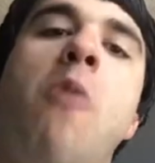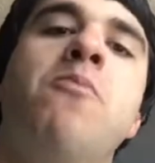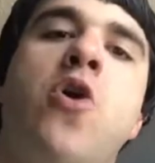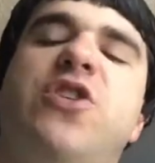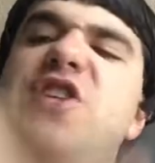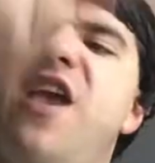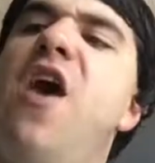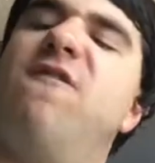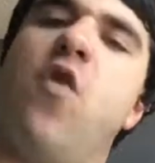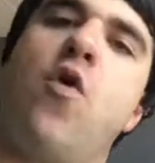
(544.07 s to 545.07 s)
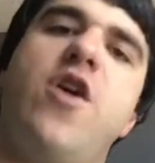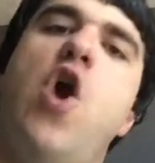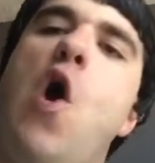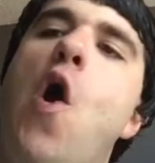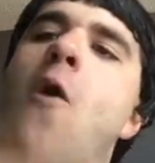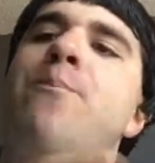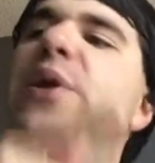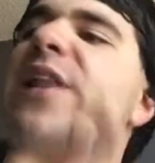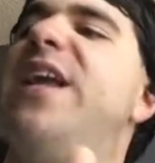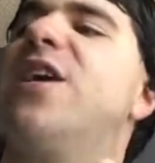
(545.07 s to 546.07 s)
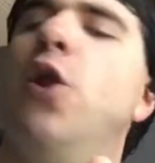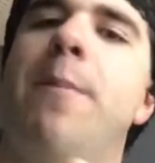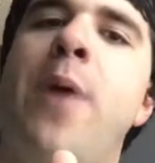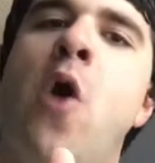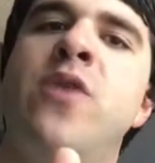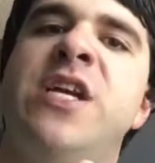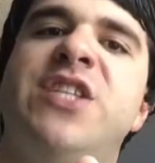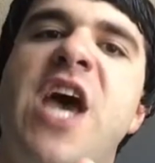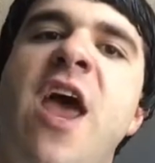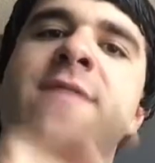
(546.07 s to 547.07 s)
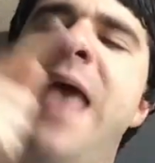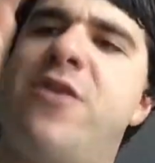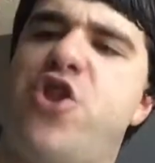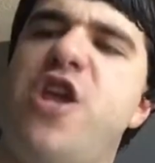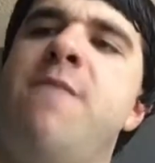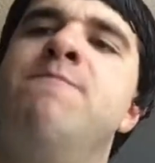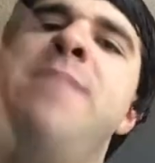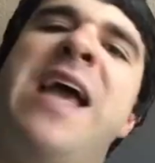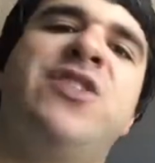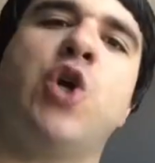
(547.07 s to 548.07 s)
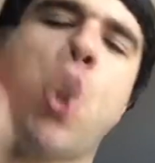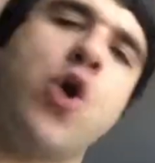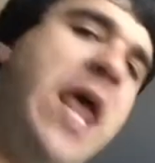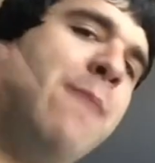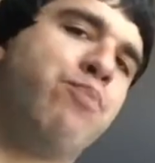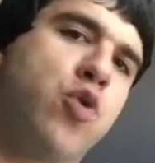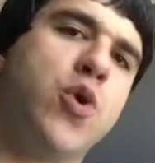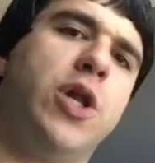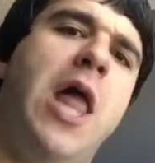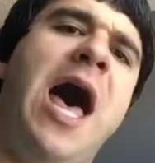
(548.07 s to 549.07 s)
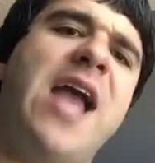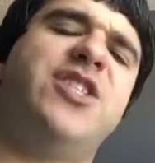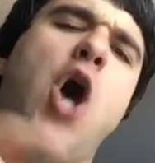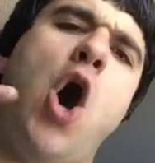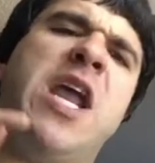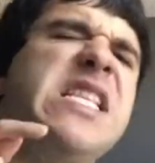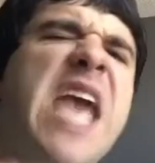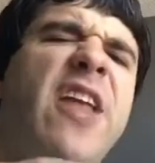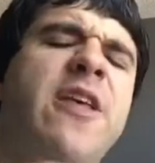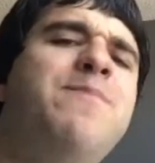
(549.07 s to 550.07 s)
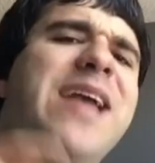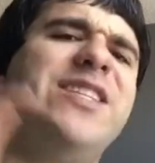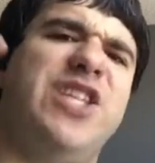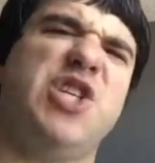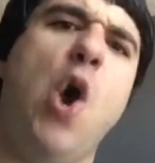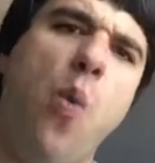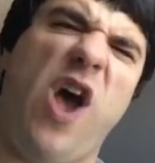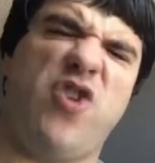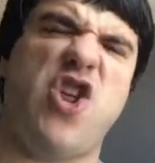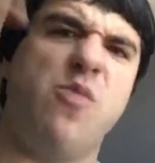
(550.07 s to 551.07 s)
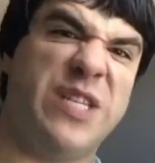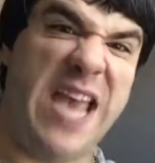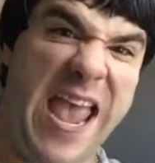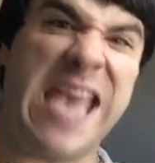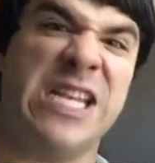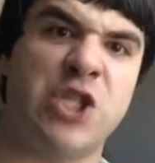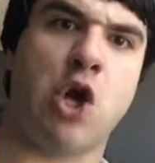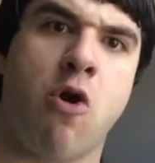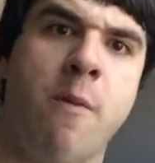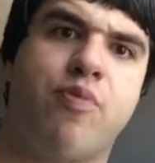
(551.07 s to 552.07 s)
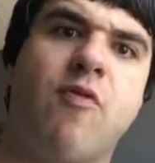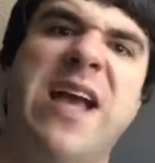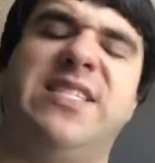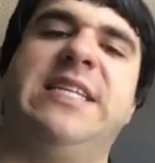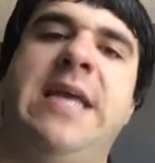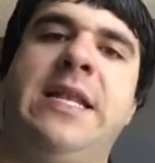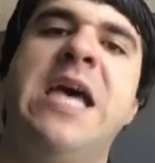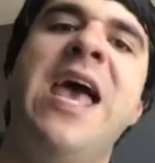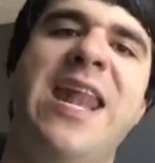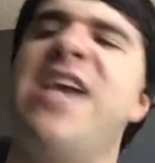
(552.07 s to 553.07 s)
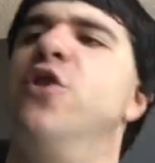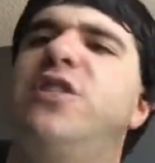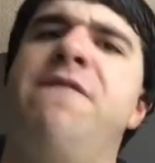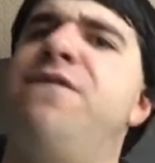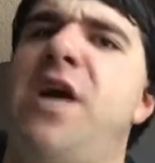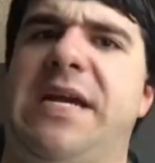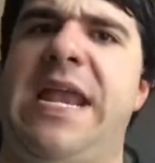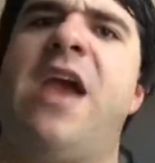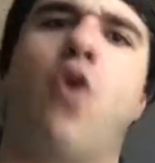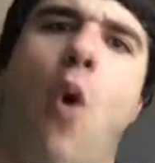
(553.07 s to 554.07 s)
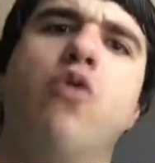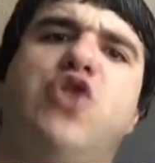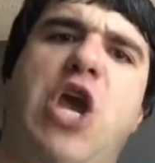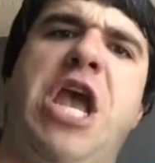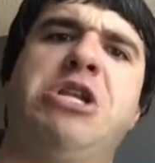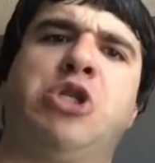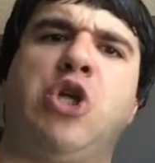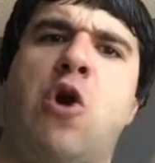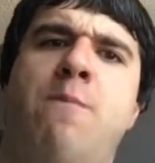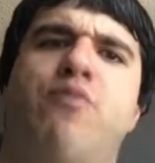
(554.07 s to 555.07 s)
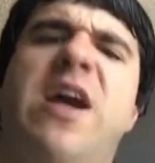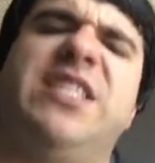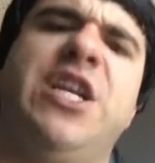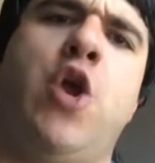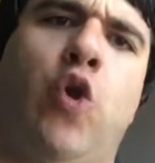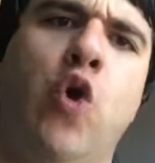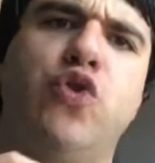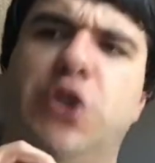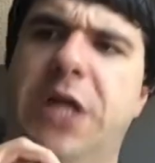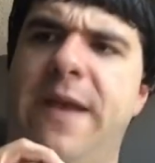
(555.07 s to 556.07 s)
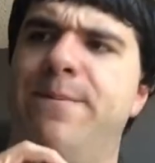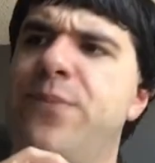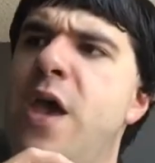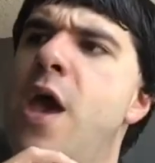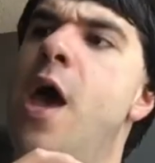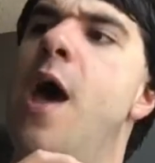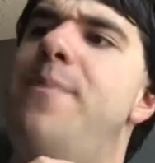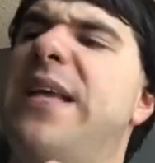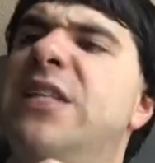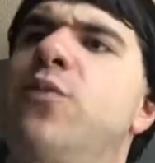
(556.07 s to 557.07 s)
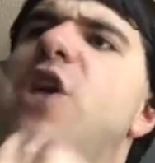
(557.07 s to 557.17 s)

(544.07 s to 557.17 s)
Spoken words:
mercy for her political opponents that she massacred and brutalized on a daily basis while she was interim president. And I use the fucking air quotes, interim president, loosely. Because it was